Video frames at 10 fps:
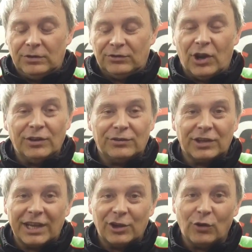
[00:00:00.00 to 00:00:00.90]
decides
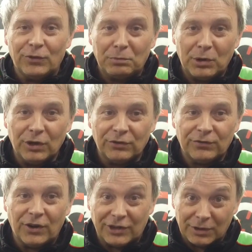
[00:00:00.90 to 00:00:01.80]
to kick it off its perch,
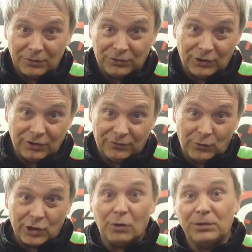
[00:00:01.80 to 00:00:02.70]
as far as I'm concerned,
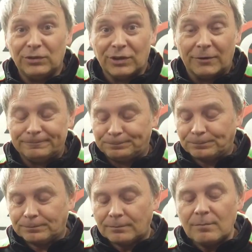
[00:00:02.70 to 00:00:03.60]
for a competition gun.
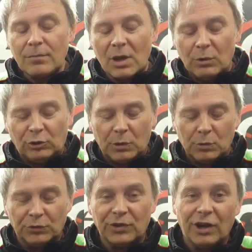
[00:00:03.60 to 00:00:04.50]
which
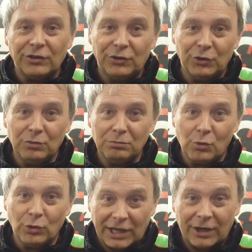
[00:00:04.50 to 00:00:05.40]
we will start to do
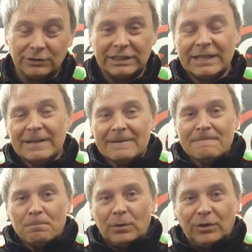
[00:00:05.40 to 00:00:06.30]
more now.
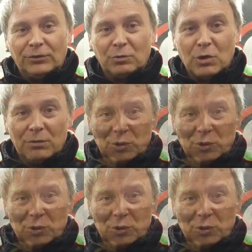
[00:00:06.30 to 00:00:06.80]
We've done some